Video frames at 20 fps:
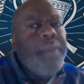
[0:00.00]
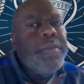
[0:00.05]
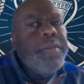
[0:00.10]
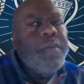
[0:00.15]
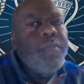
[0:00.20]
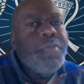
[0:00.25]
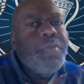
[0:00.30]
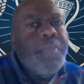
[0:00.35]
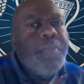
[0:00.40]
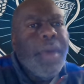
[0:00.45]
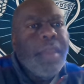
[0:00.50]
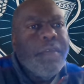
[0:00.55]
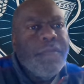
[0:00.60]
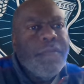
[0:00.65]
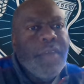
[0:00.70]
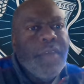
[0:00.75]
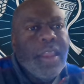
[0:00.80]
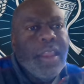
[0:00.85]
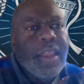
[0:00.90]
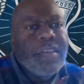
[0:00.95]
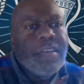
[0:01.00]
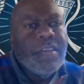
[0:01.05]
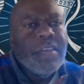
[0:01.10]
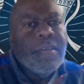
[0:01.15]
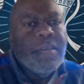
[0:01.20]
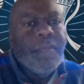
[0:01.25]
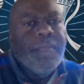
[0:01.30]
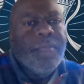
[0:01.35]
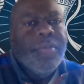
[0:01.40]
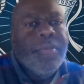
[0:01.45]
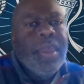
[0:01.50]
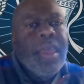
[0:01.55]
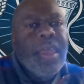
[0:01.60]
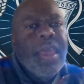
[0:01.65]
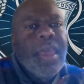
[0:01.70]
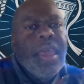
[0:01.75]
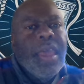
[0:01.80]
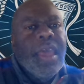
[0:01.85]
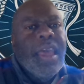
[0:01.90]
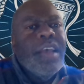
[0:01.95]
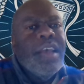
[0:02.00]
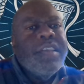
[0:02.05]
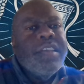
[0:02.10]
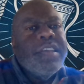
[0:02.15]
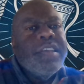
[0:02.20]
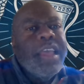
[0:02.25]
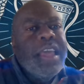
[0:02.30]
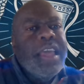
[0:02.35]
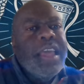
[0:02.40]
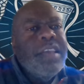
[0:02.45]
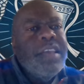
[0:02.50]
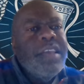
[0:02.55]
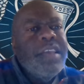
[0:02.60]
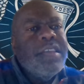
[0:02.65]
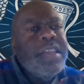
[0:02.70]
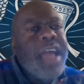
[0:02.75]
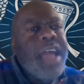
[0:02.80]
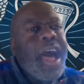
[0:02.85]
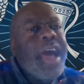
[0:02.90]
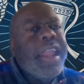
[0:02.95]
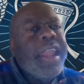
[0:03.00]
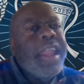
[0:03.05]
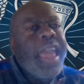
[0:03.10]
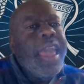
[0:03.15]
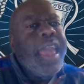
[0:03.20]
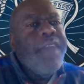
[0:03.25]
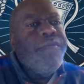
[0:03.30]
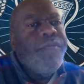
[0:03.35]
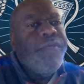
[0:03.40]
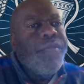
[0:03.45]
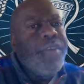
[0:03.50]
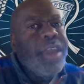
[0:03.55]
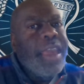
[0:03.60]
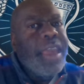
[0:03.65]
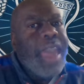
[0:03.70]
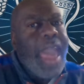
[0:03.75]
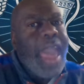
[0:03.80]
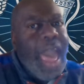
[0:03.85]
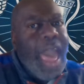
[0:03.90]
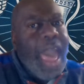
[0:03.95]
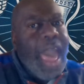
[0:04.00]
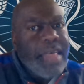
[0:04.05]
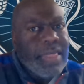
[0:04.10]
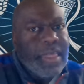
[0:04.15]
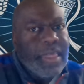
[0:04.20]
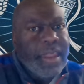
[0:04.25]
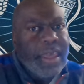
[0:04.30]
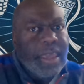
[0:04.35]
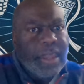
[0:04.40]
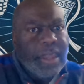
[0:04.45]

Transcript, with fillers: with Benavidez is he's not a freak athlete.